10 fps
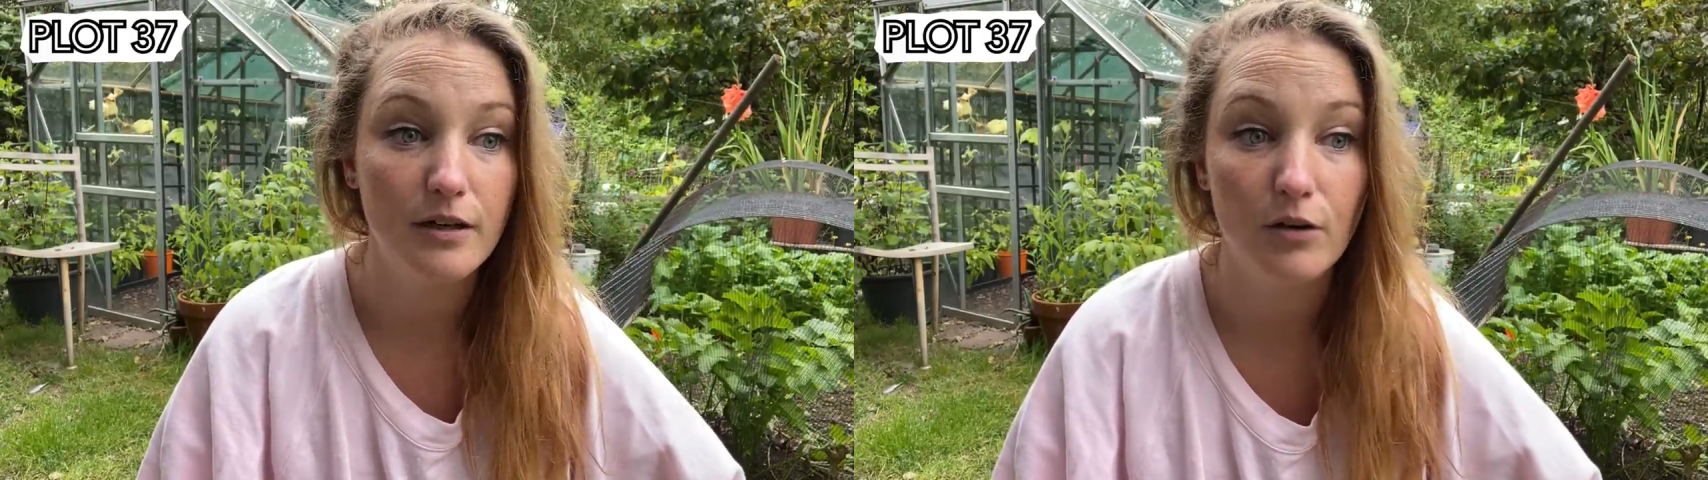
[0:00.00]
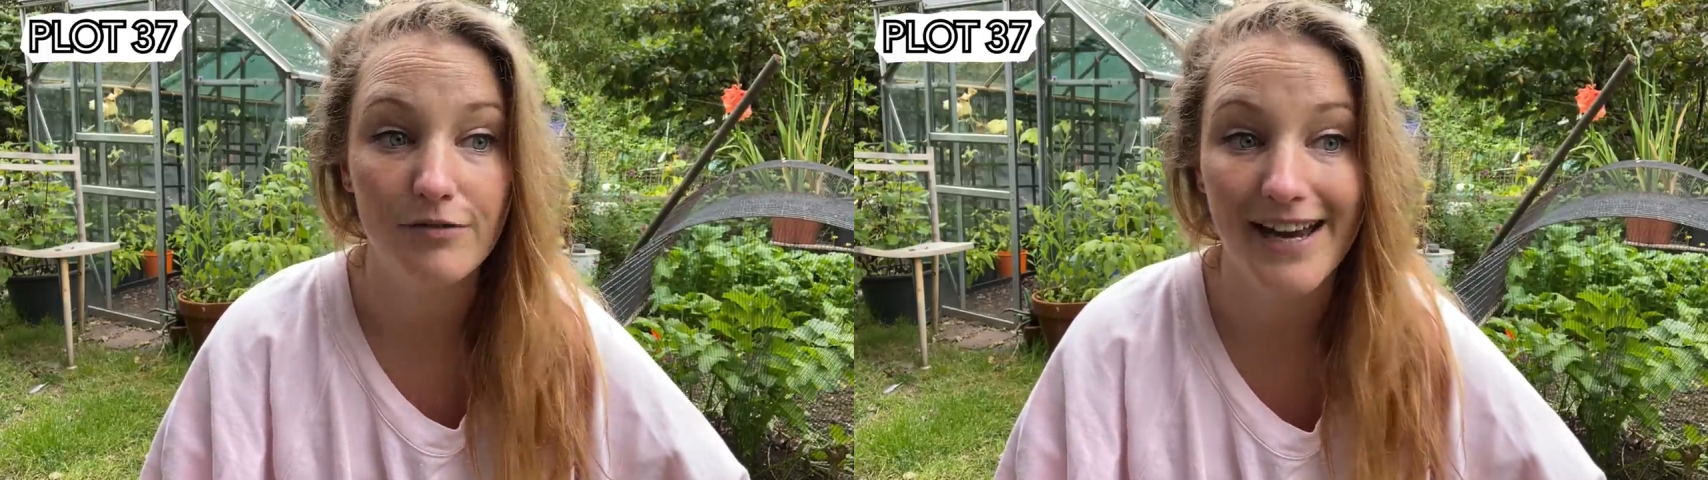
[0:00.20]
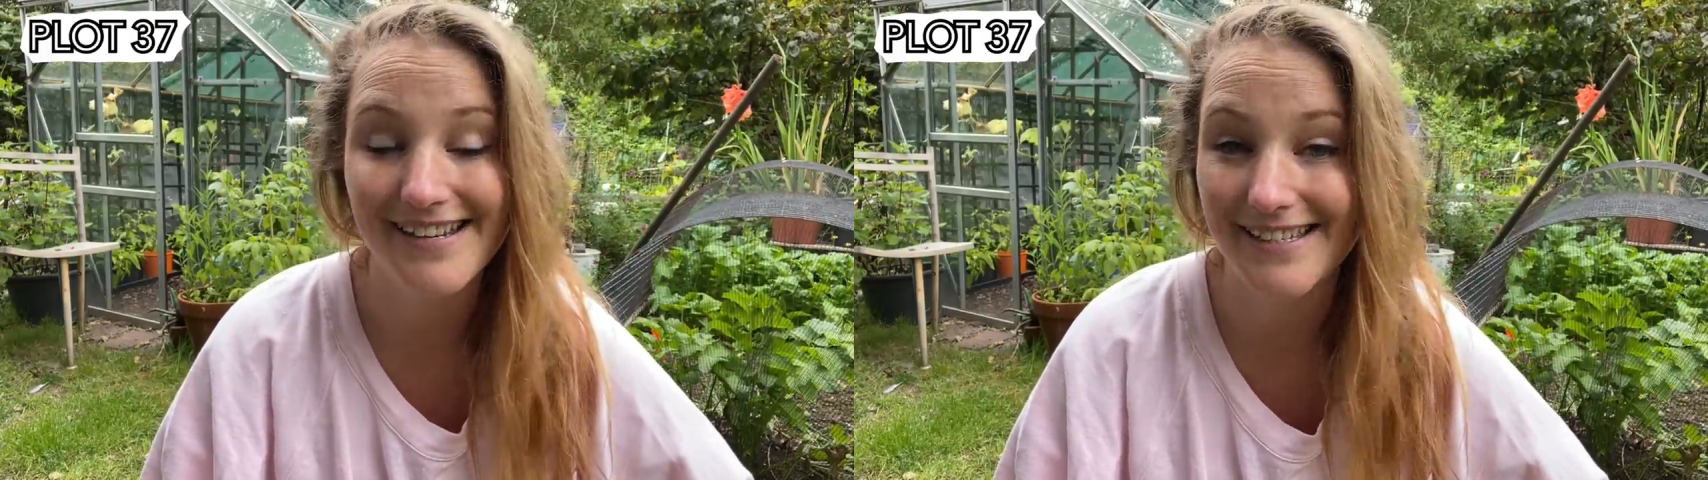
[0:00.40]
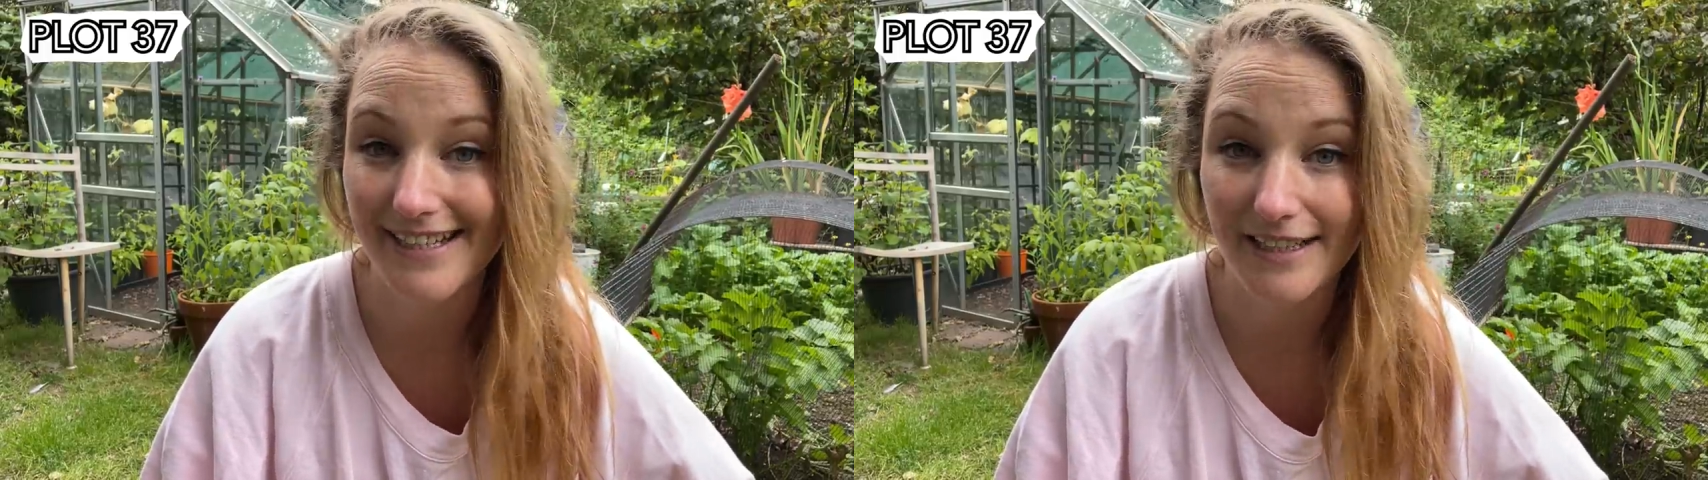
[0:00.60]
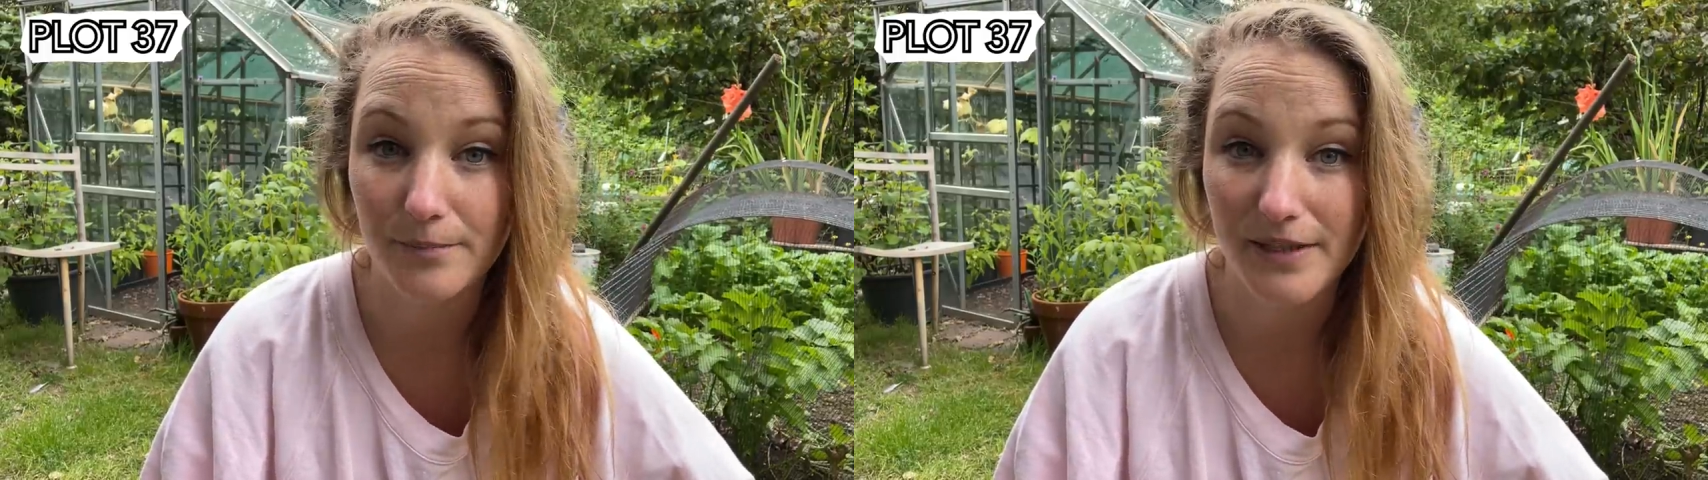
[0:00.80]
a lot of
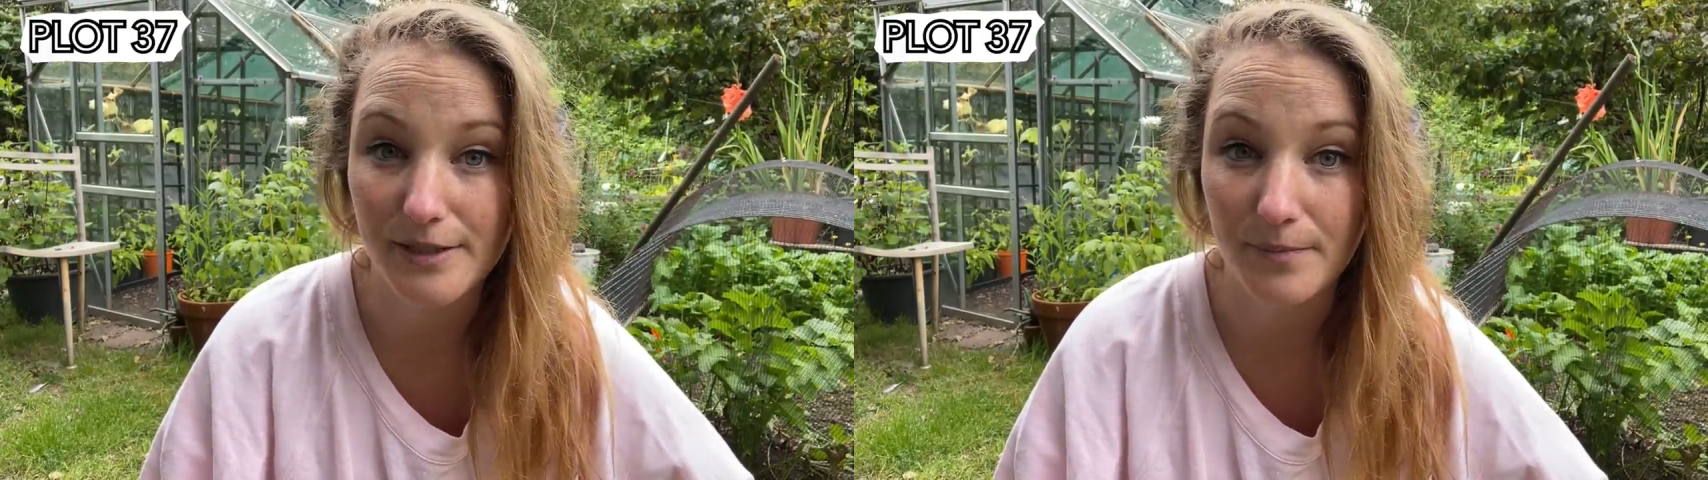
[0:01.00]
editing and bits and